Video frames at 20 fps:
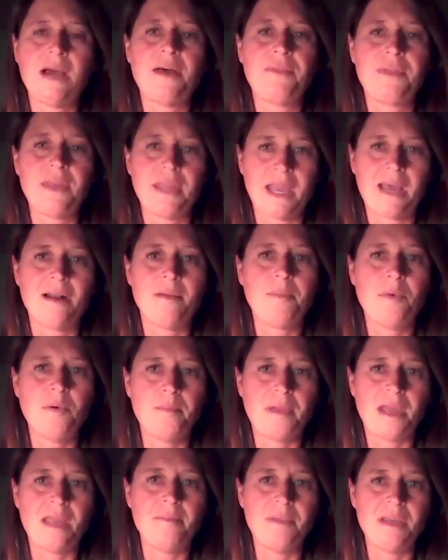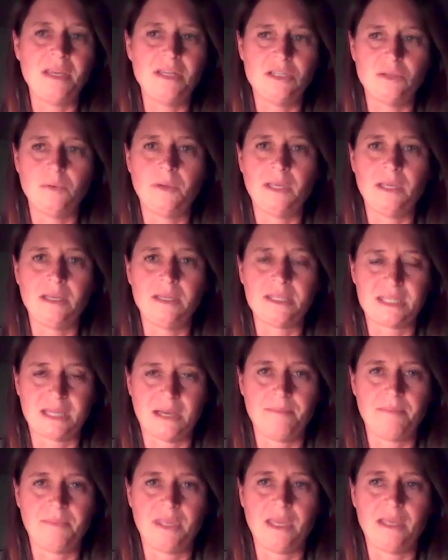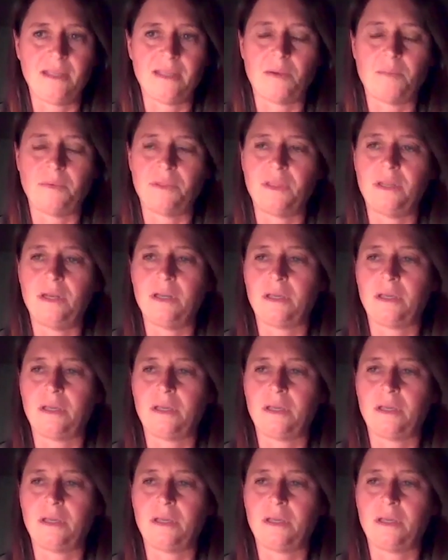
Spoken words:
the animal may be doing something that within